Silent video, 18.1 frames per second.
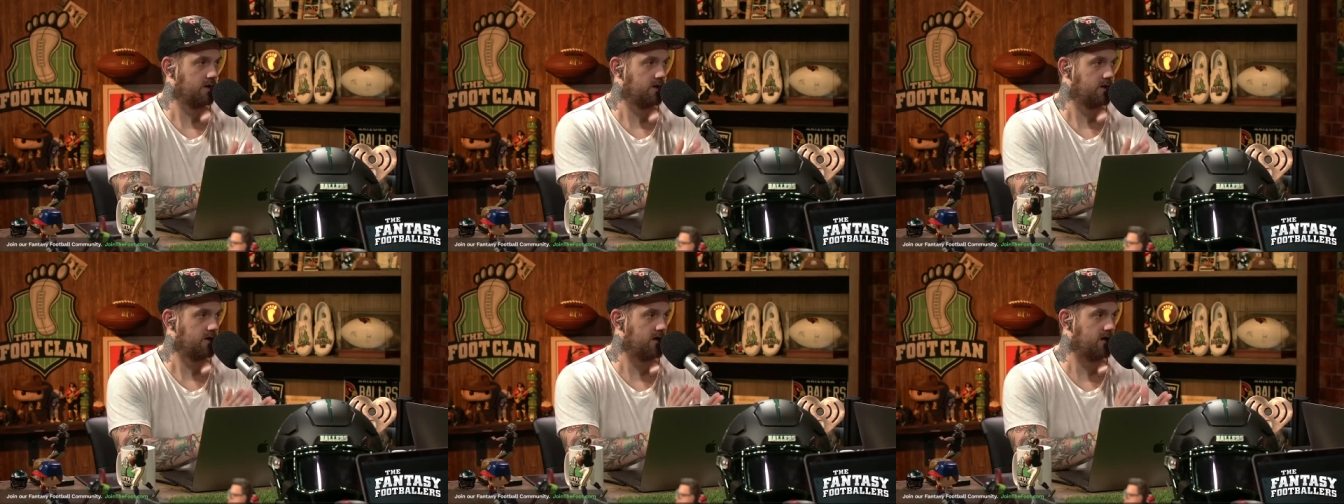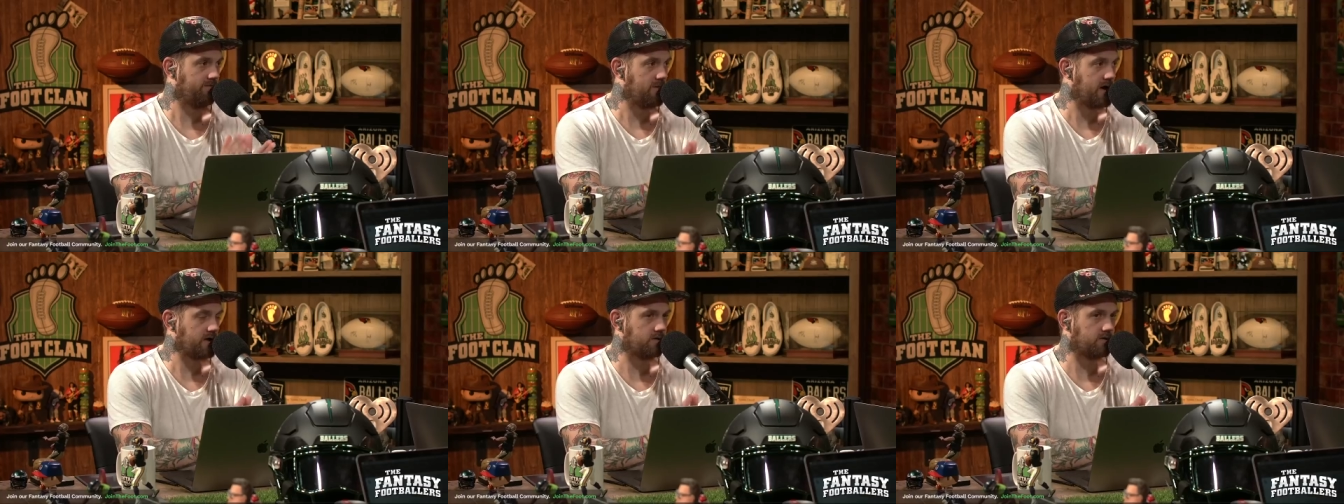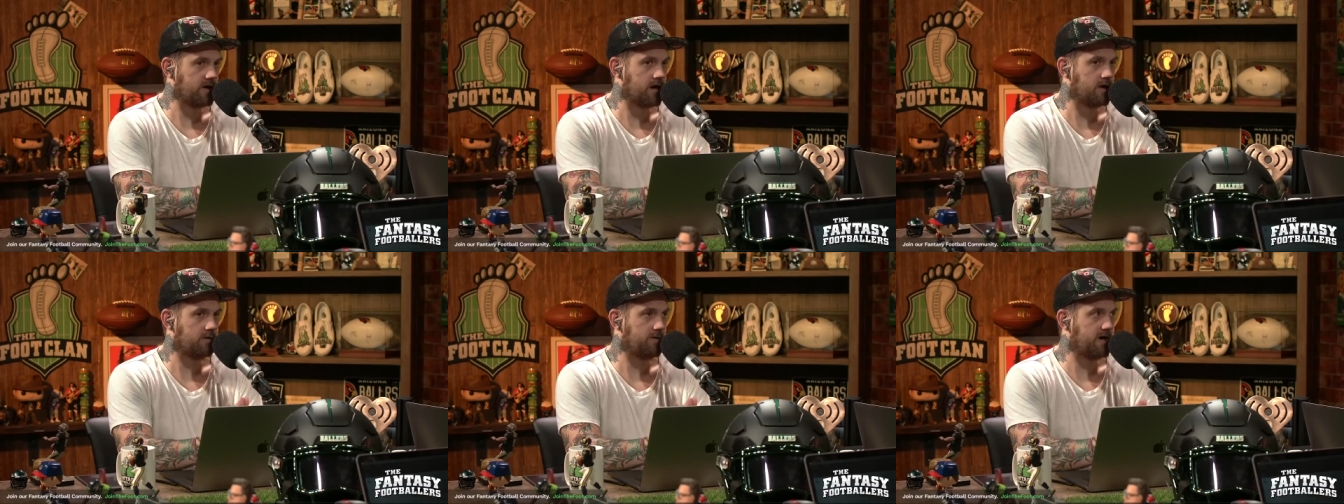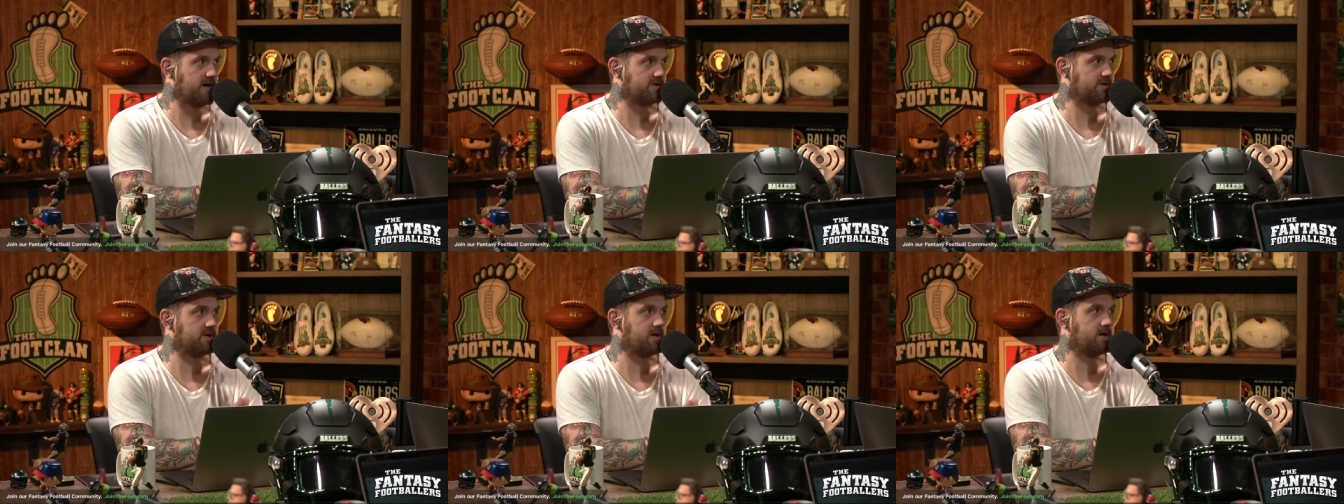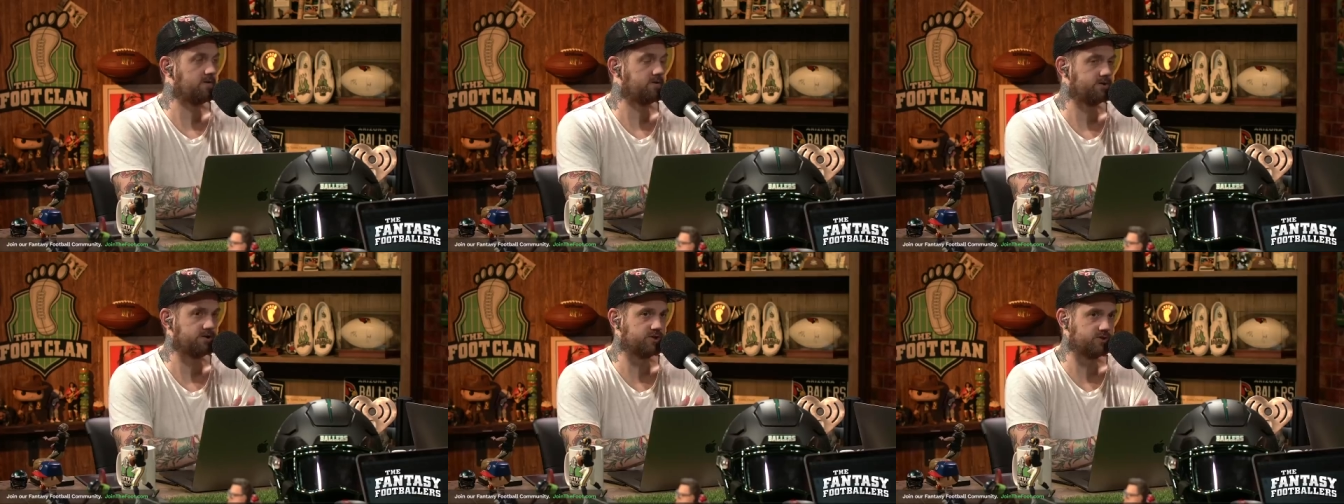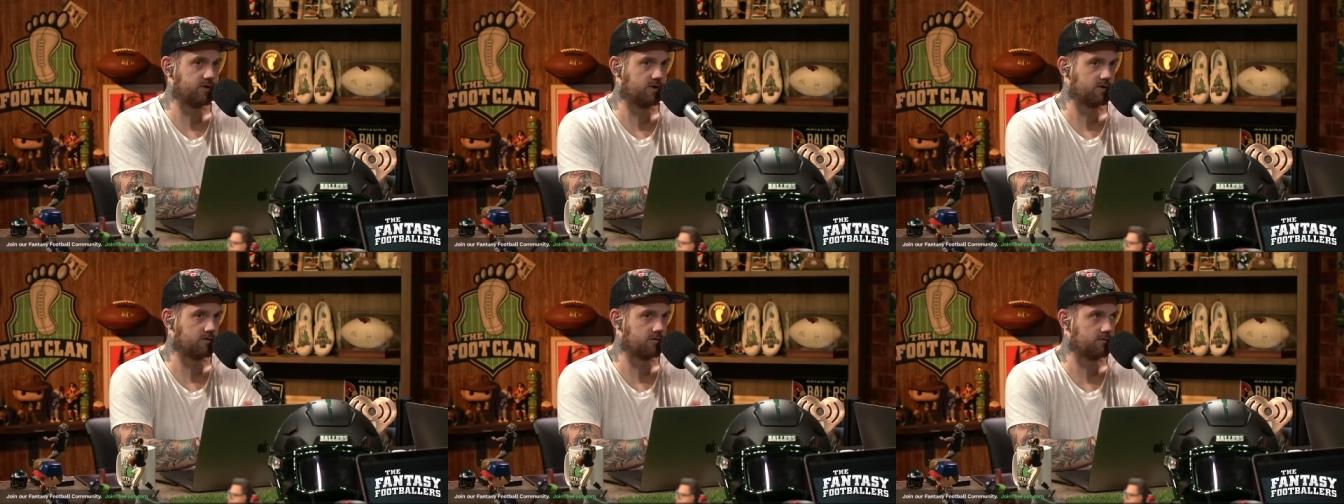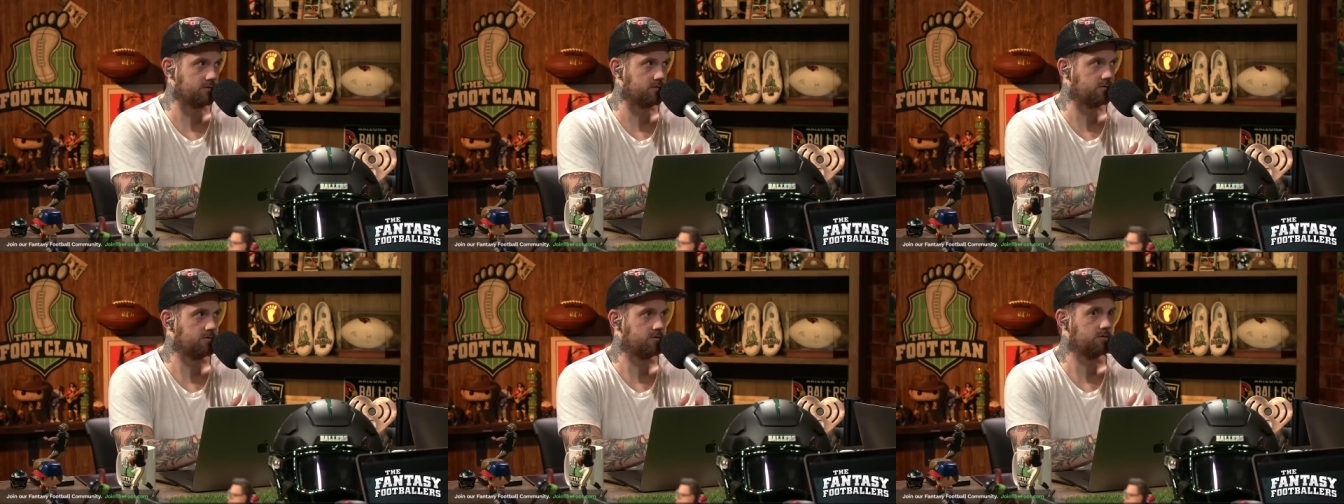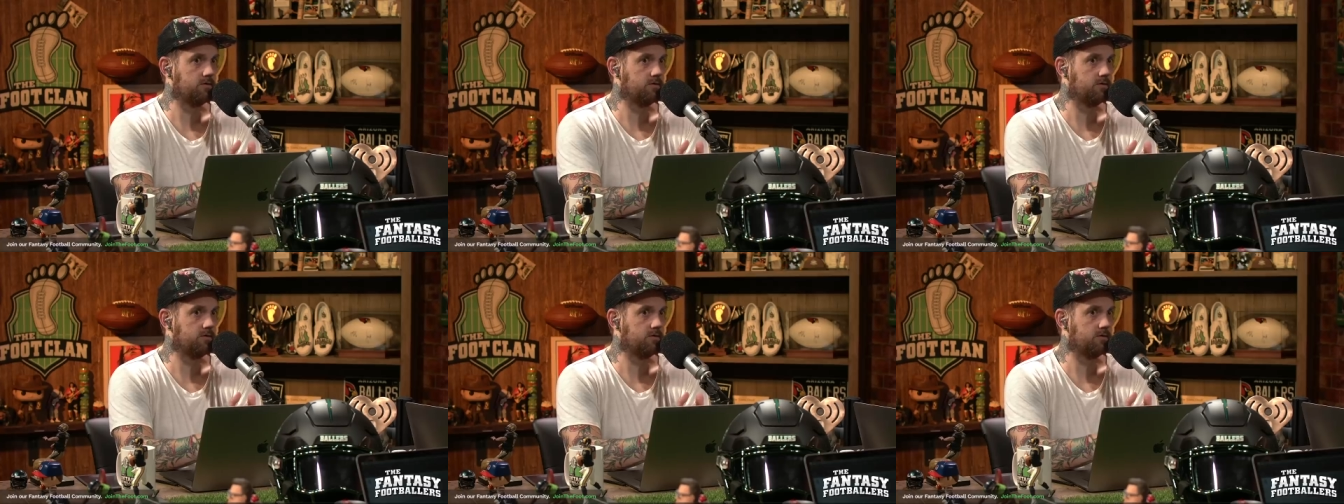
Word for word: if Michael Gallup has another struggle